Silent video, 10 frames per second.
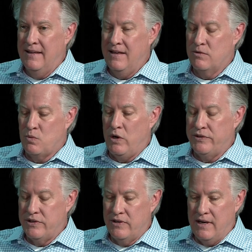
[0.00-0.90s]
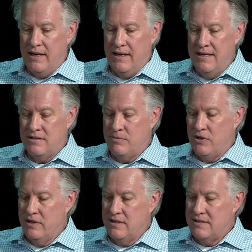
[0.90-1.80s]
think it was Walter
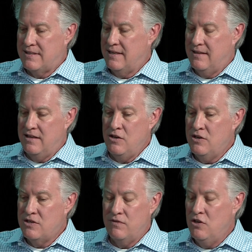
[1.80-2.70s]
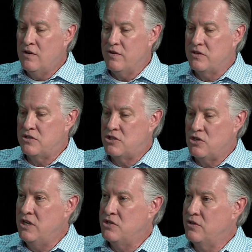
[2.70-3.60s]
Heisenberg that said, the universe is
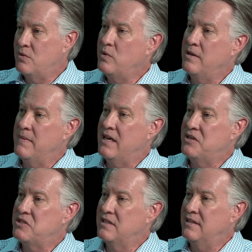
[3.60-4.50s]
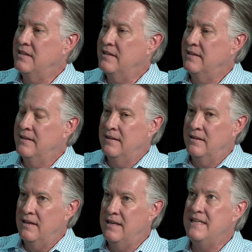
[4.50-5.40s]
stranger than we imagine.
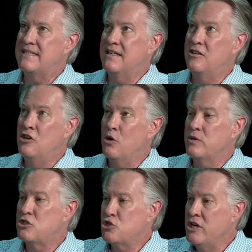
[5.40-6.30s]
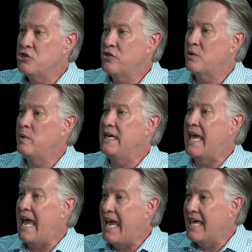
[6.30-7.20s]
And he said, no, it's stranger than we
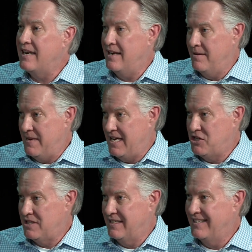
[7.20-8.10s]
can imagine.